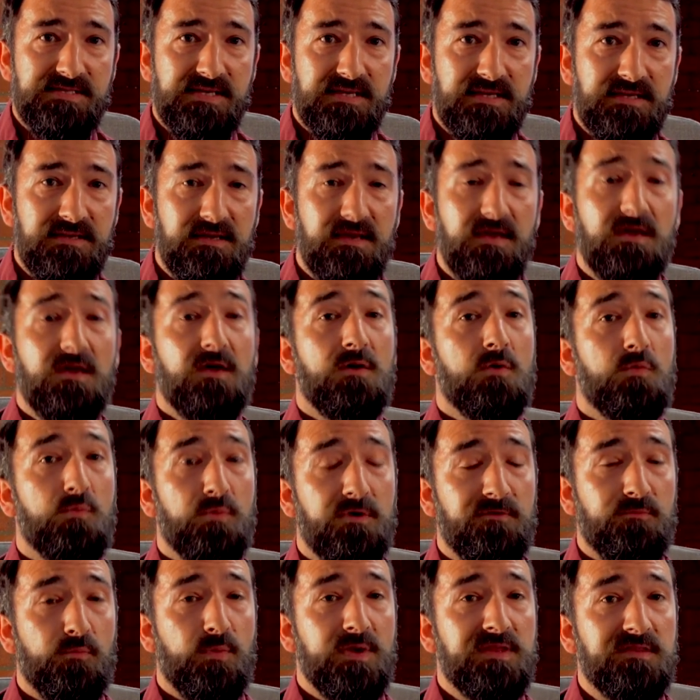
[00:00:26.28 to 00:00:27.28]
C
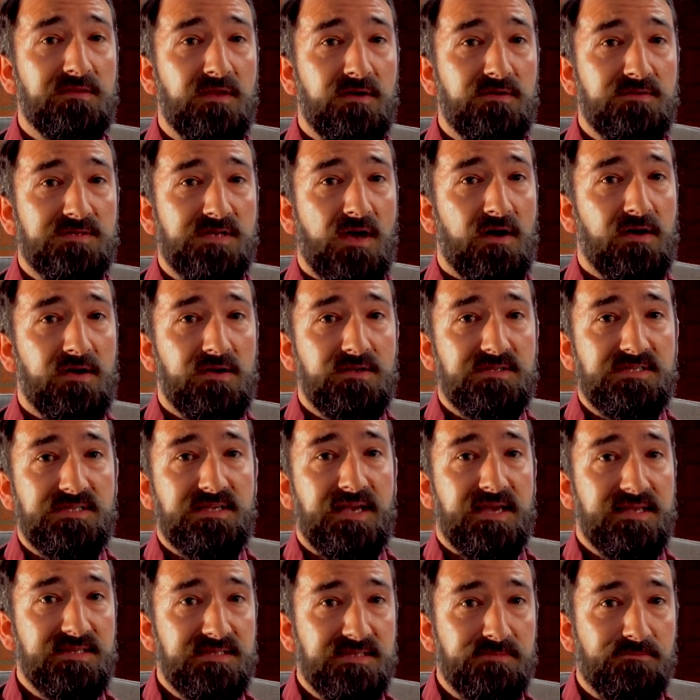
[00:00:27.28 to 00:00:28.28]
with Windows
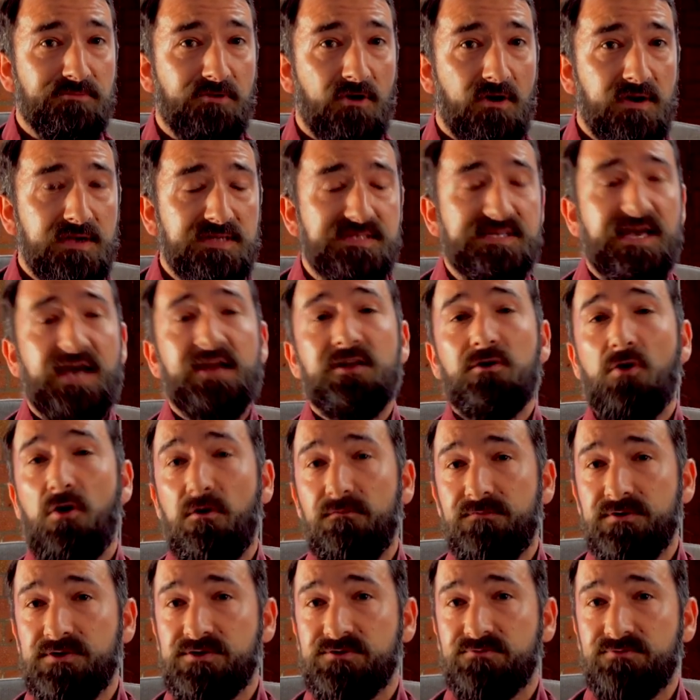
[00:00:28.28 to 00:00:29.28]
IoT Enterprise and
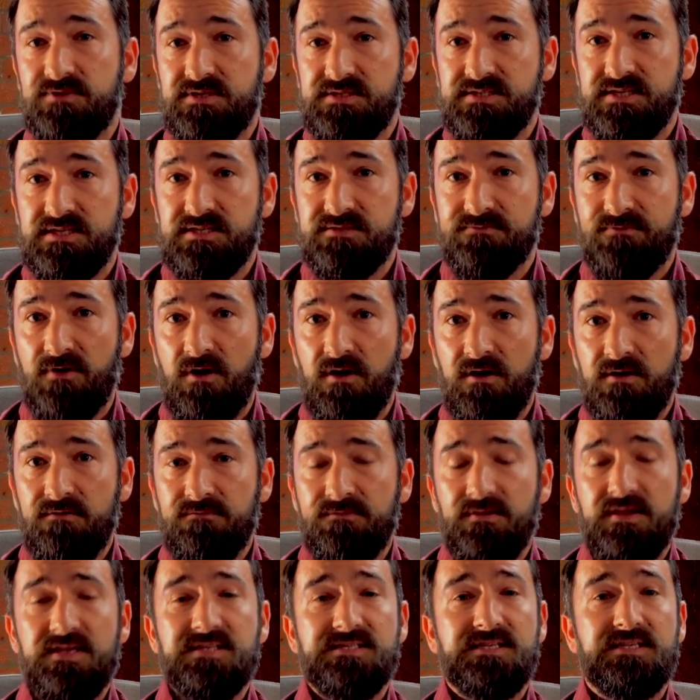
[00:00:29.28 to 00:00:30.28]
Office three
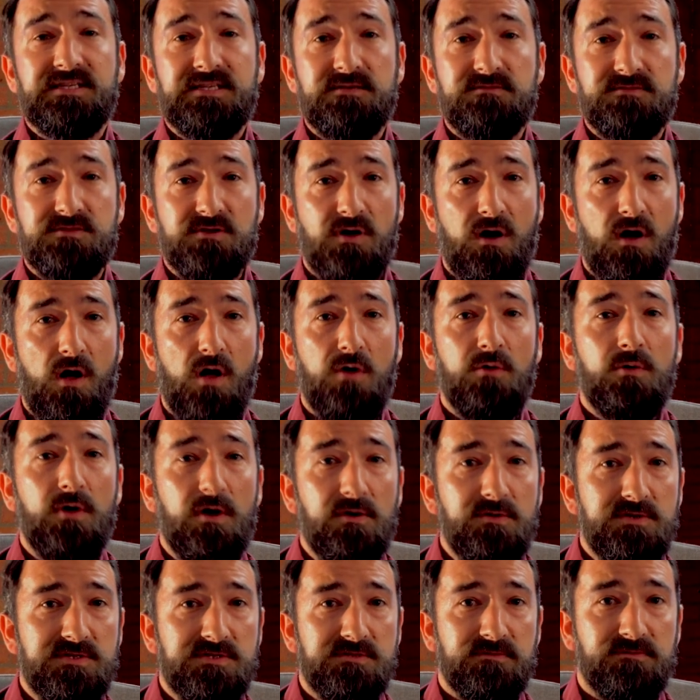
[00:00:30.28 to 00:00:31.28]
sixty-five is it gives you a whole
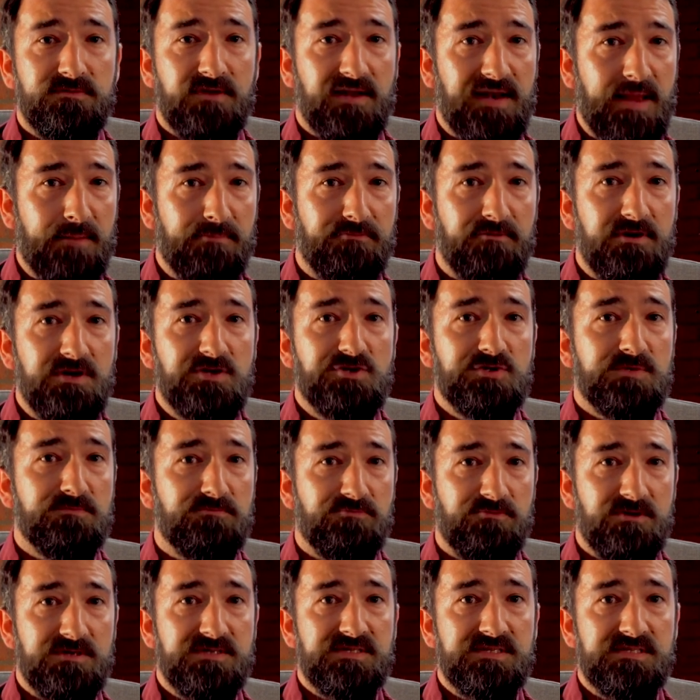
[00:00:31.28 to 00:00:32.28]
host of collaboration,
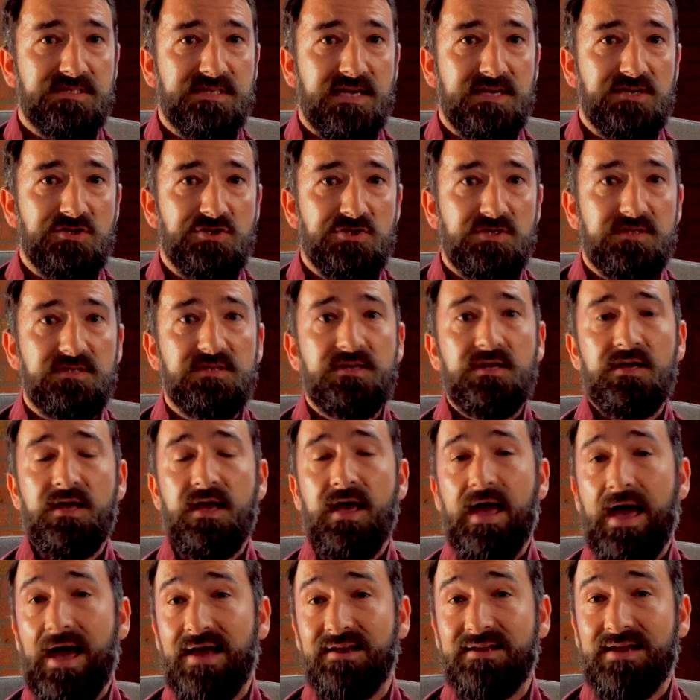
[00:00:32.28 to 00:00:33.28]
presentation
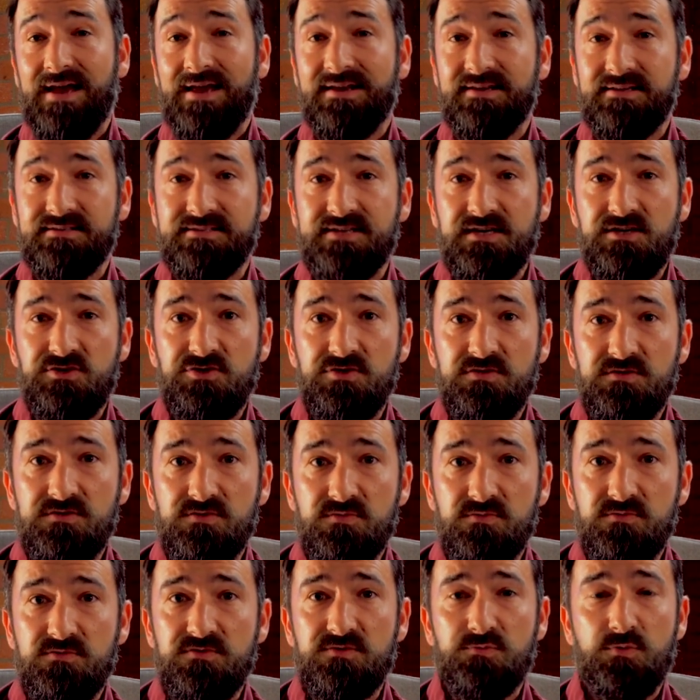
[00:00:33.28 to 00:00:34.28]
and annotation
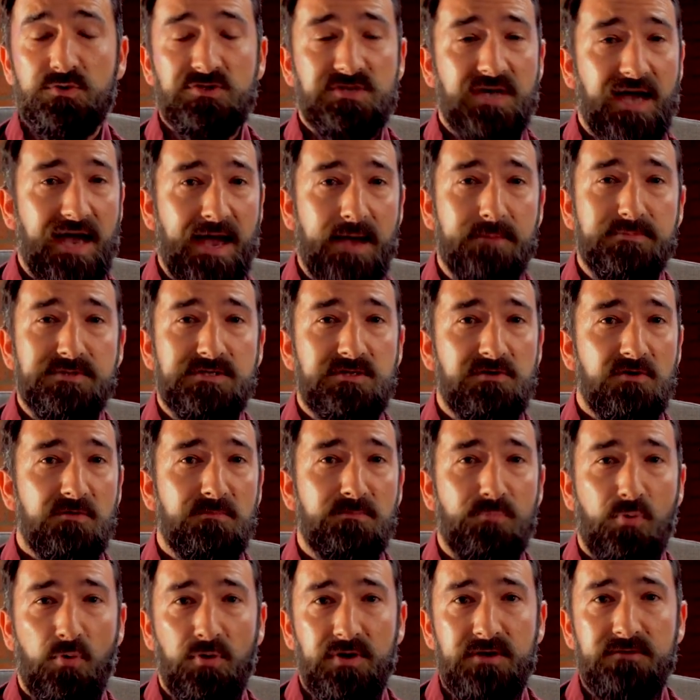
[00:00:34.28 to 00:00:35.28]
tools which are absolutely
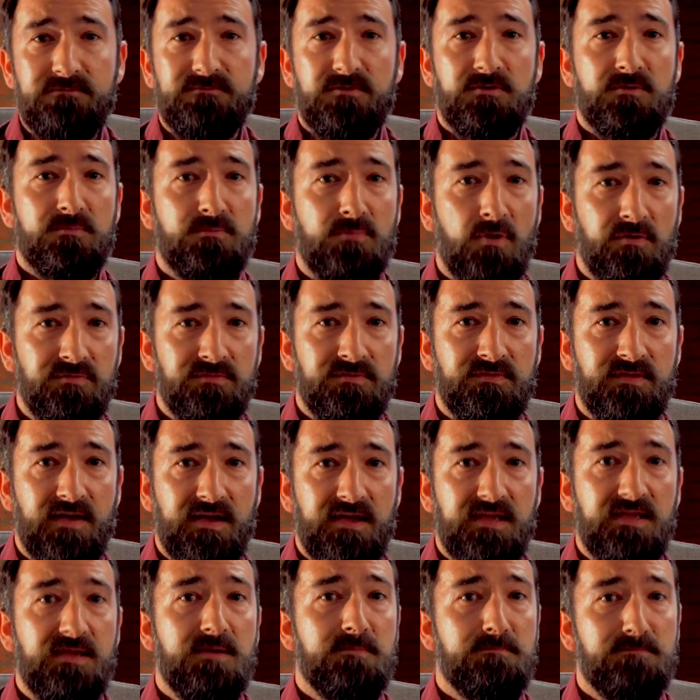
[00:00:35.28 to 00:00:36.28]
on point for the modern
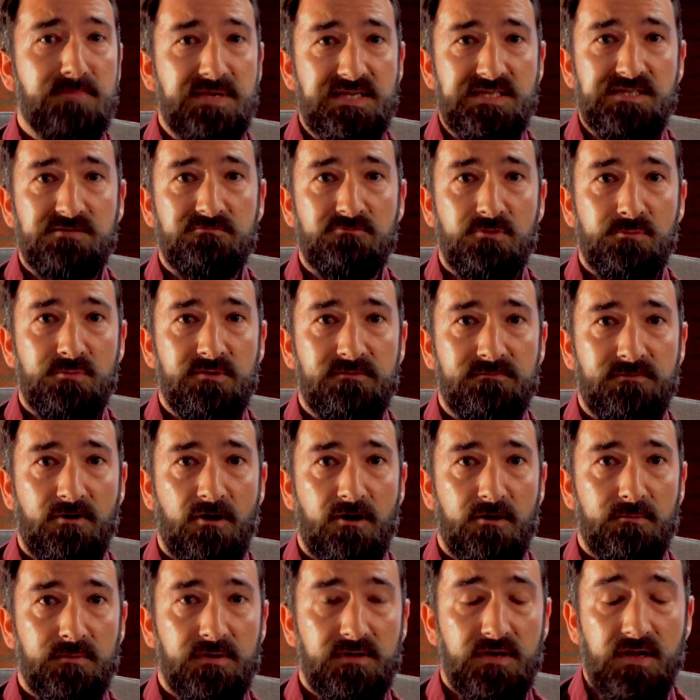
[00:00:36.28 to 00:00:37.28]
day meeting room
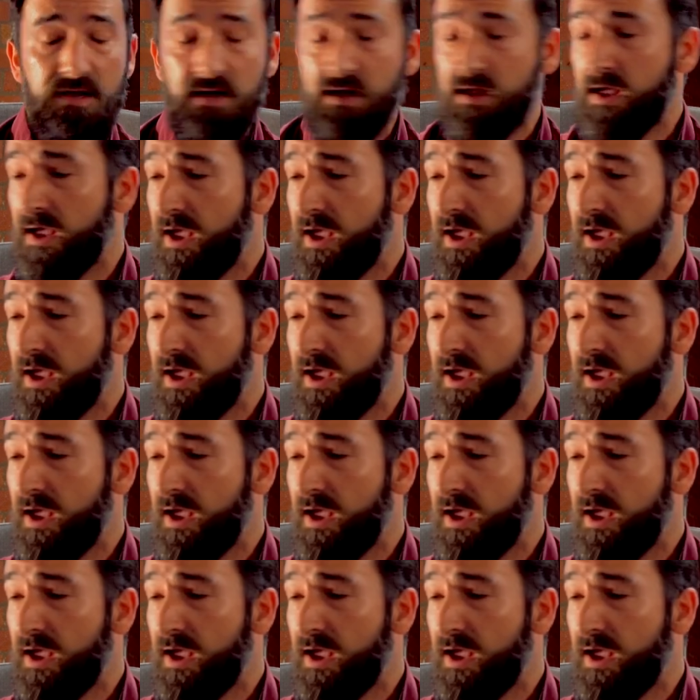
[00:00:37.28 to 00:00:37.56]
environment.